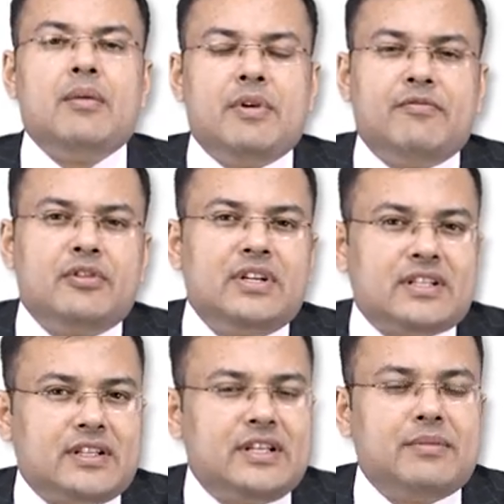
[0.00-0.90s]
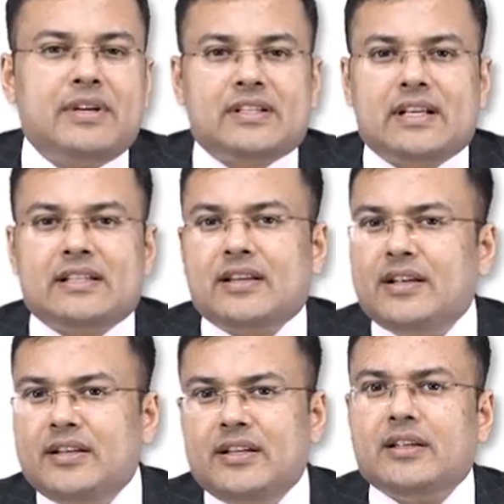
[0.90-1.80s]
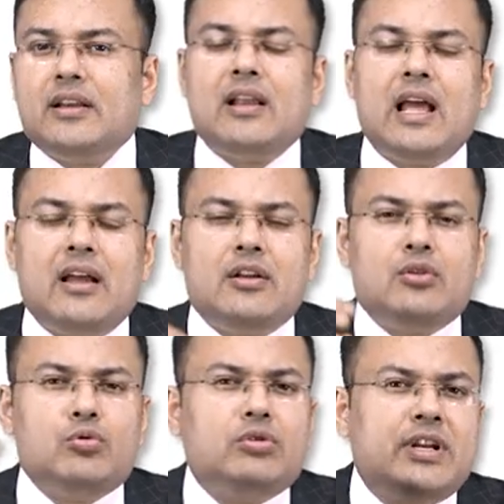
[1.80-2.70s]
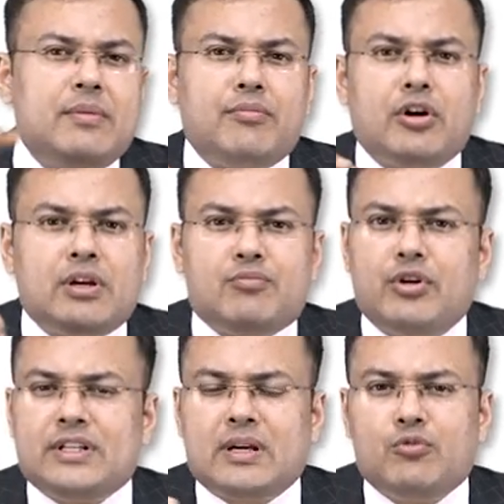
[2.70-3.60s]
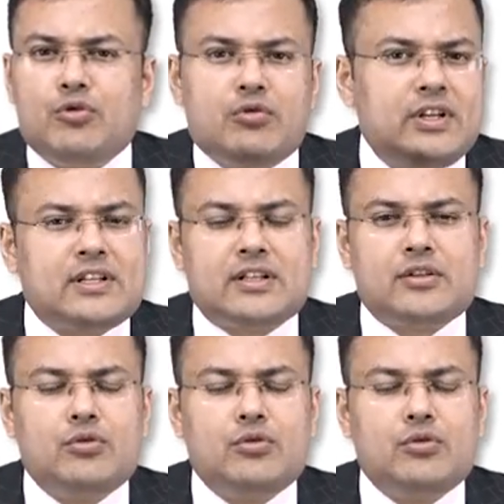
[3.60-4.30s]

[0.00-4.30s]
Before discussing breast cancer in detail, two, three important points I'm going to discuss.